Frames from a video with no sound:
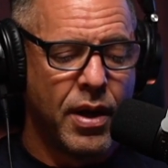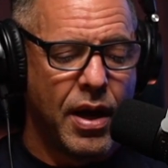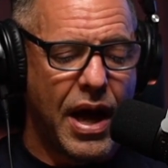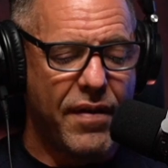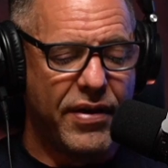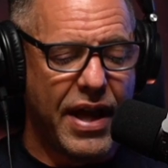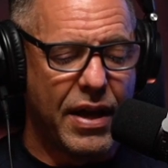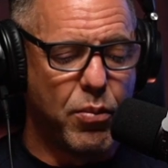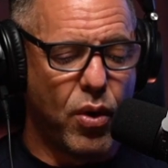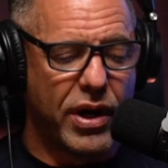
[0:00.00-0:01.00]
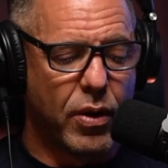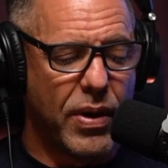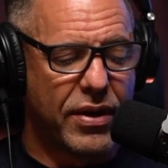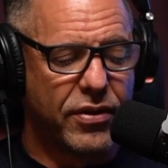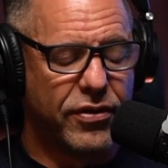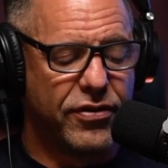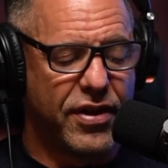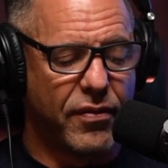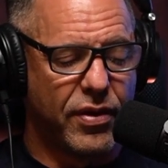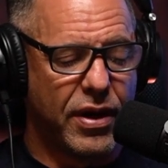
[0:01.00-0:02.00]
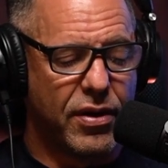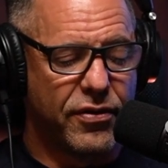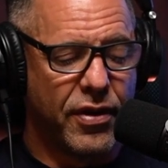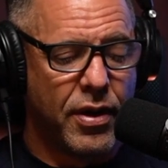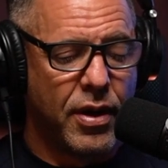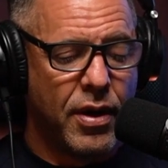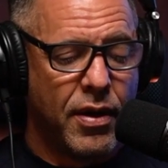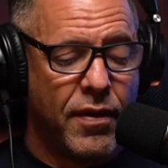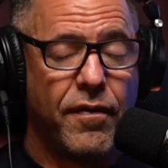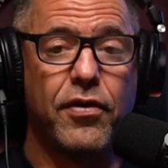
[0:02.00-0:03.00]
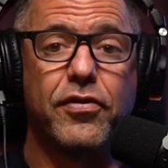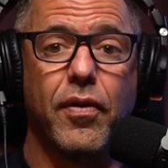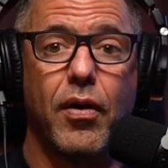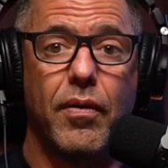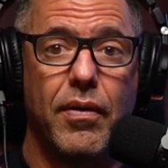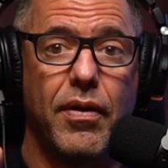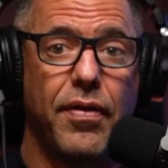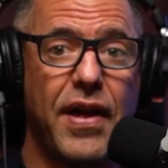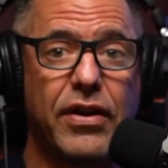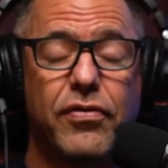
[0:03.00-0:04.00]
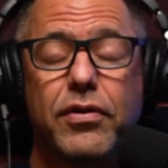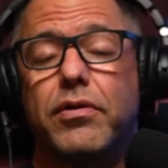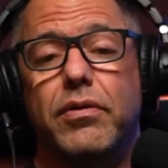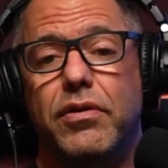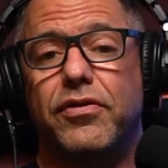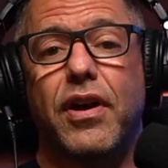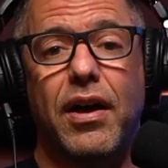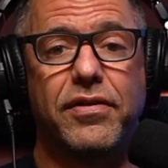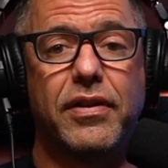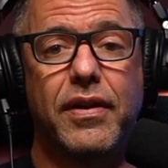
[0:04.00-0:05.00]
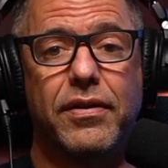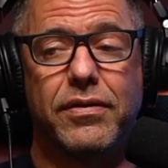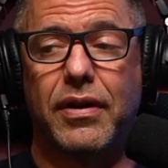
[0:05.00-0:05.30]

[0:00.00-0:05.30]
I haven't had morning erections in several years." First of all, thanks for discussing this.